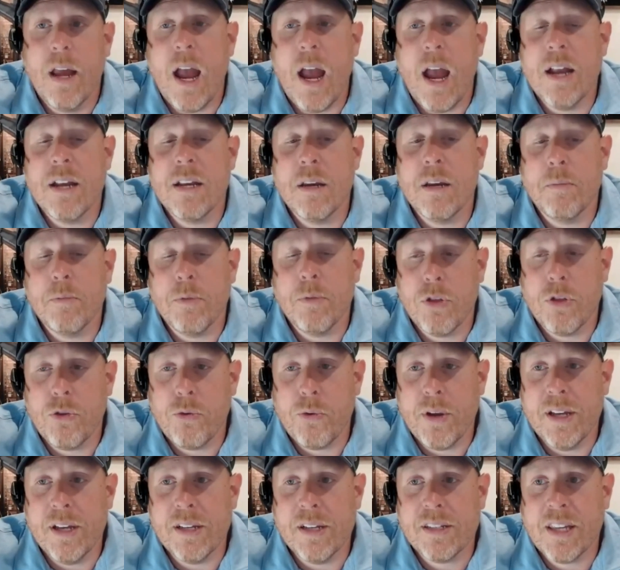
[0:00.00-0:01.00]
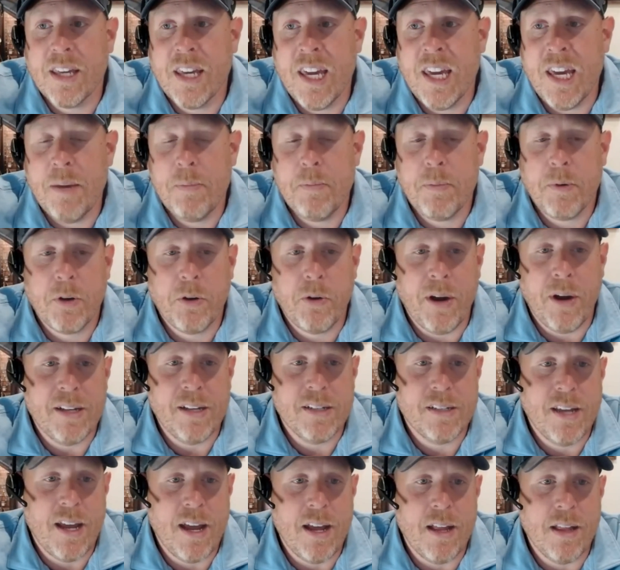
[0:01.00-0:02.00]
And number 3 is keep
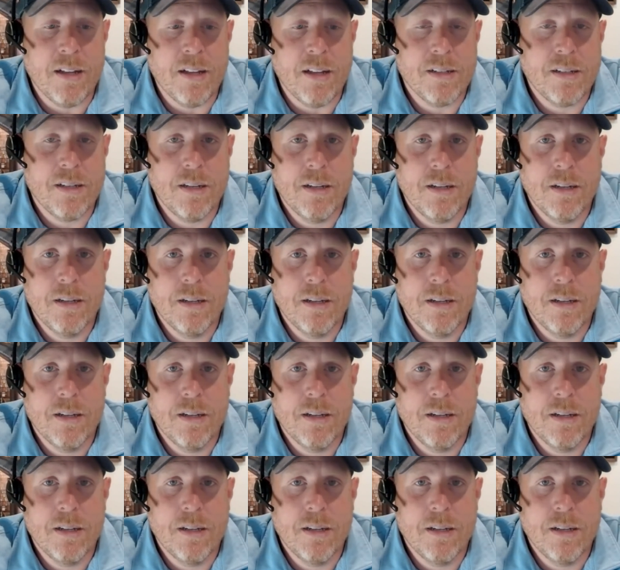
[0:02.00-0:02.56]
great talent.